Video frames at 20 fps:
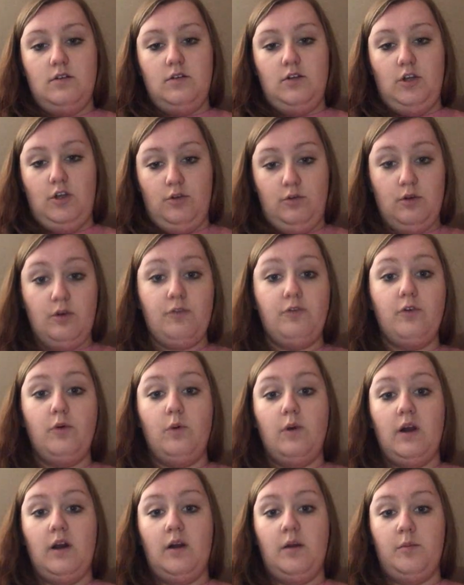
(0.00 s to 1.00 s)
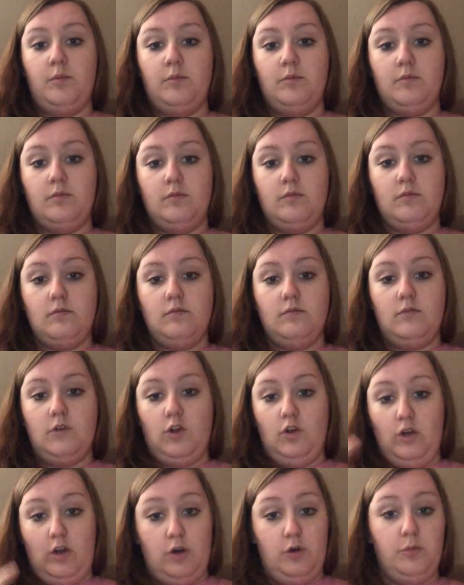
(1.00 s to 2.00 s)
uniform,
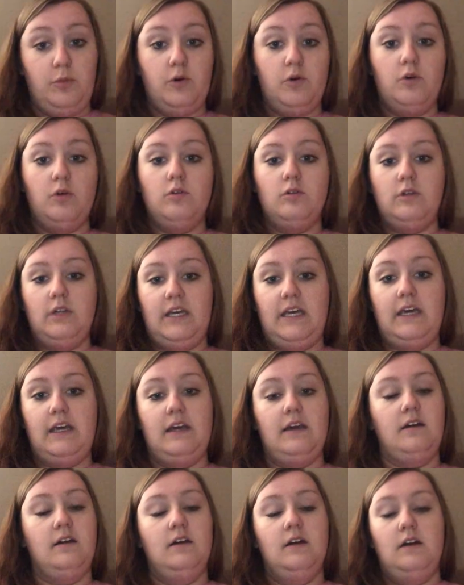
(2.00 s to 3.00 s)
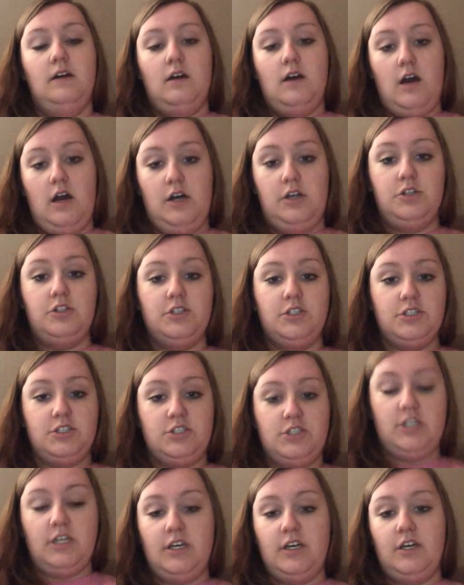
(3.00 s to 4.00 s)
globally
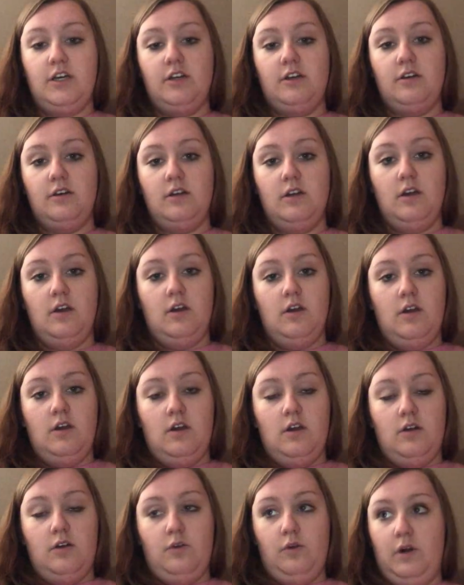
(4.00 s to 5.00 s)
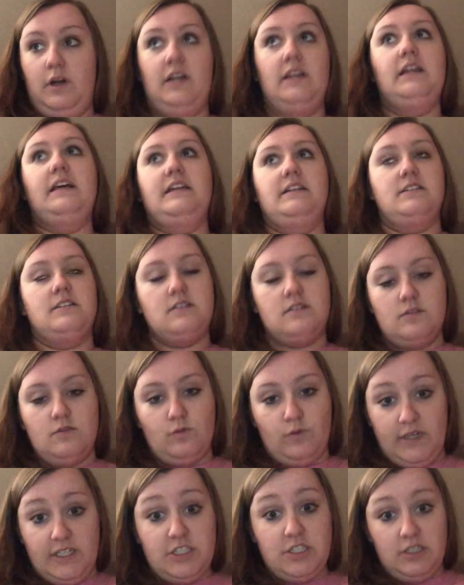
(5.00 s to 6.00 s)
understood, or at least
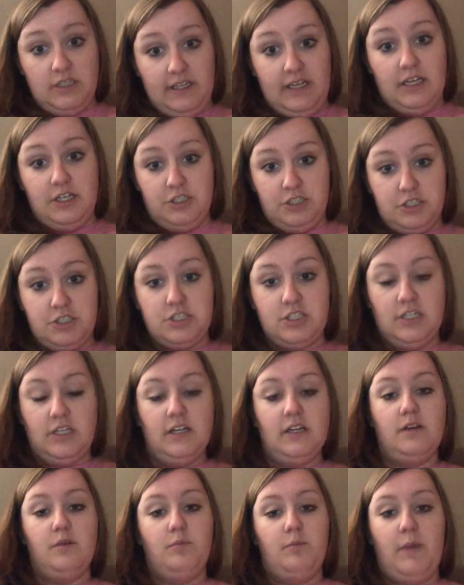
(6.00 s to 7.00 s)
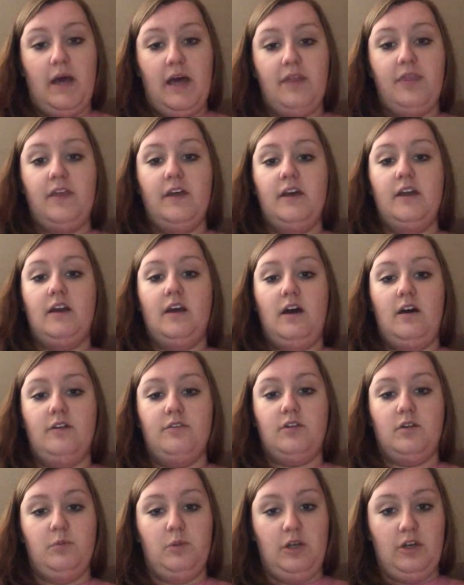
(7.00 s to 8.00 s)
regionally understood method
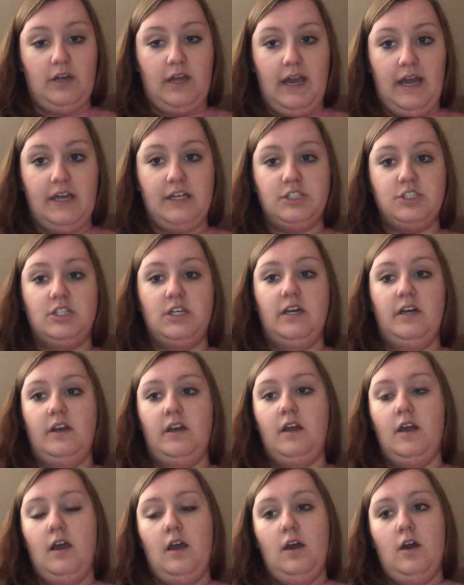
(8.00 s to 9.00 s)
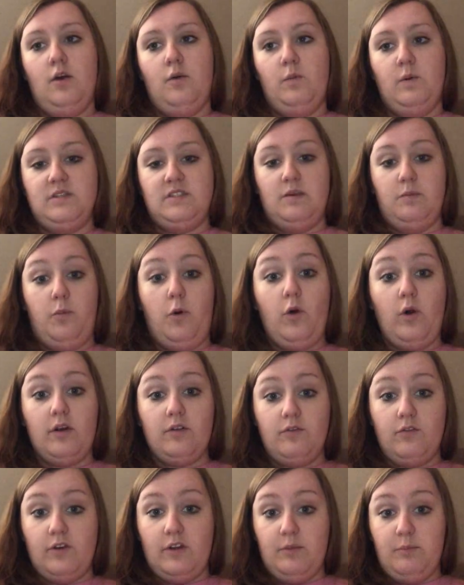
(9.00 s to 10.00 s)
of communication was
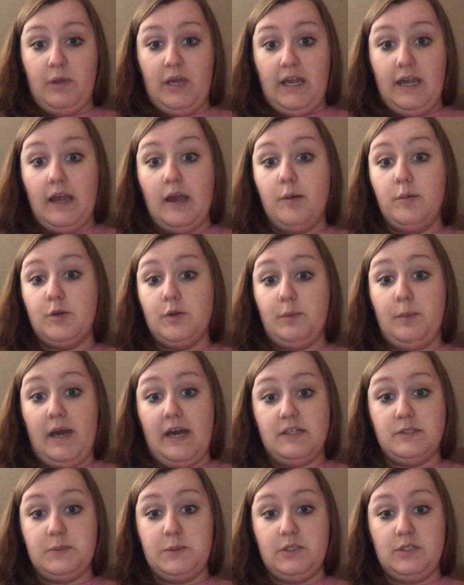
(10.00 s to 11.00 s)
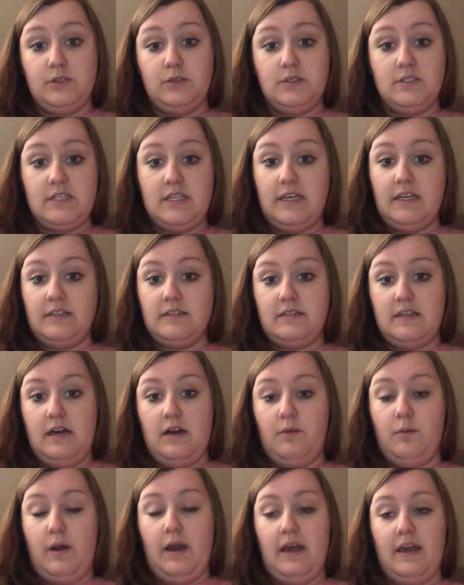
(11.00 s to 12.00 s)
important for them being able to mass produce things
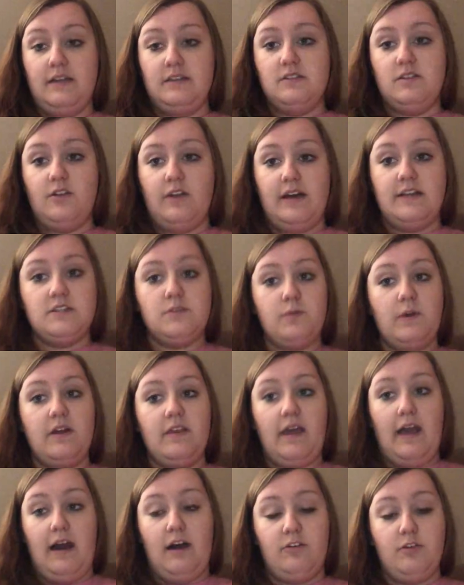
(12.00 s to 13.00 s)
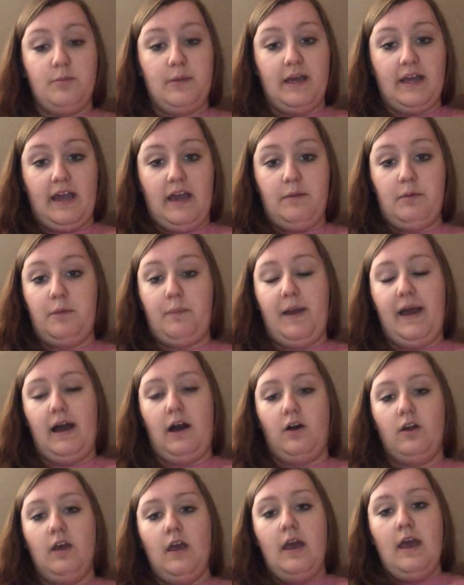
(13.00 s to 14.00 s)
that way. So that's where the alphabet came
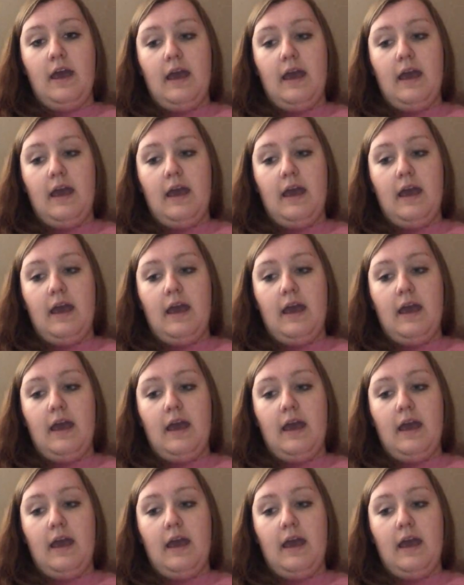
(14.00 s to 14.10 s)
about.